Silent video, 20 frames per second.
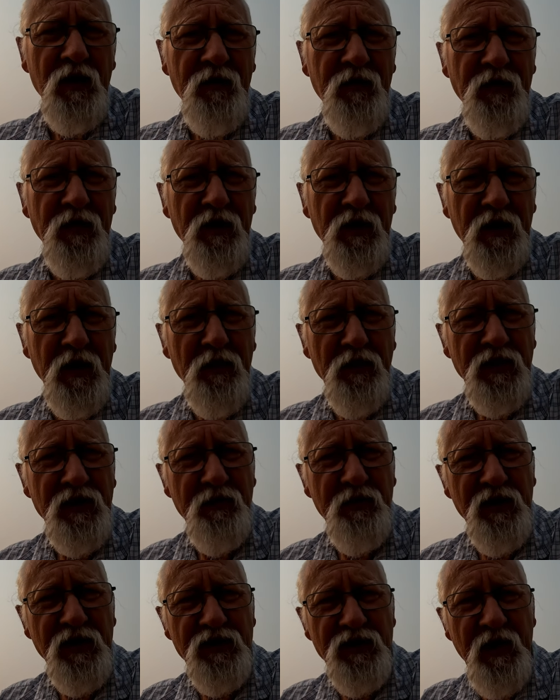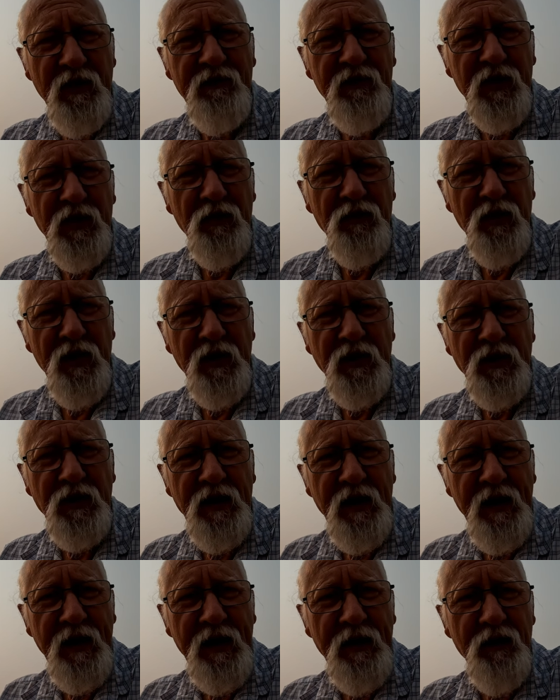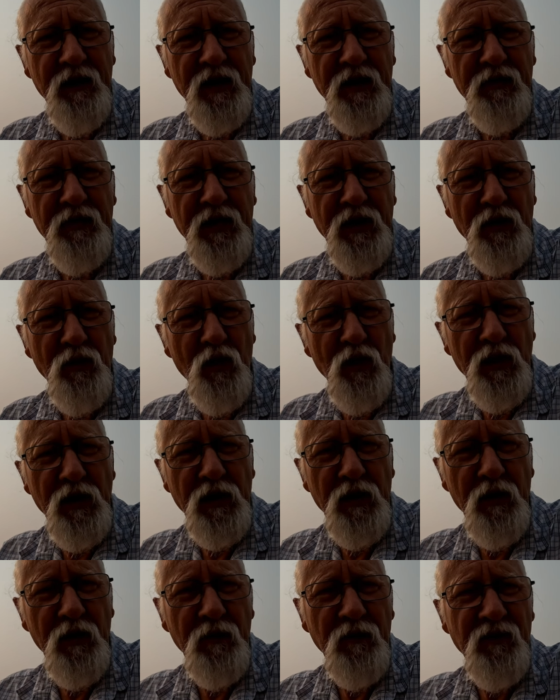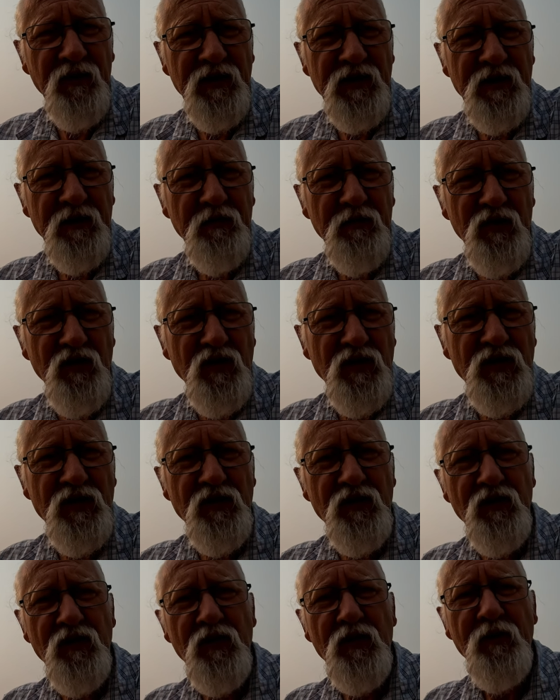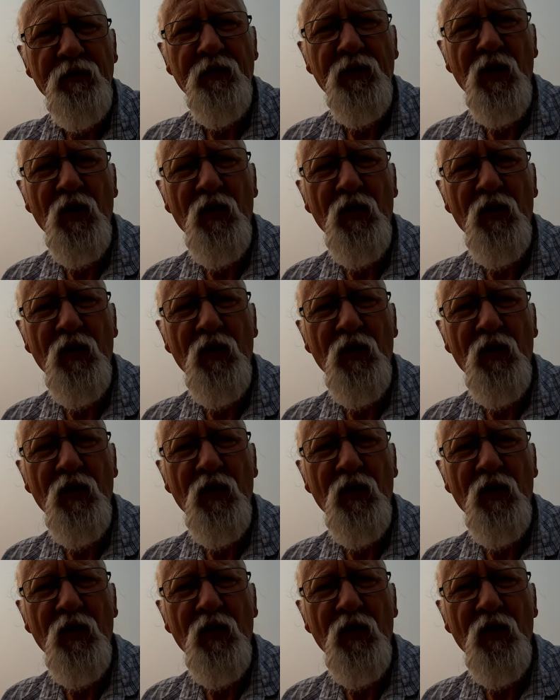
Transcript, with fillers: if you're going to be traveling around in that area and you want to go and visit Moose Jaw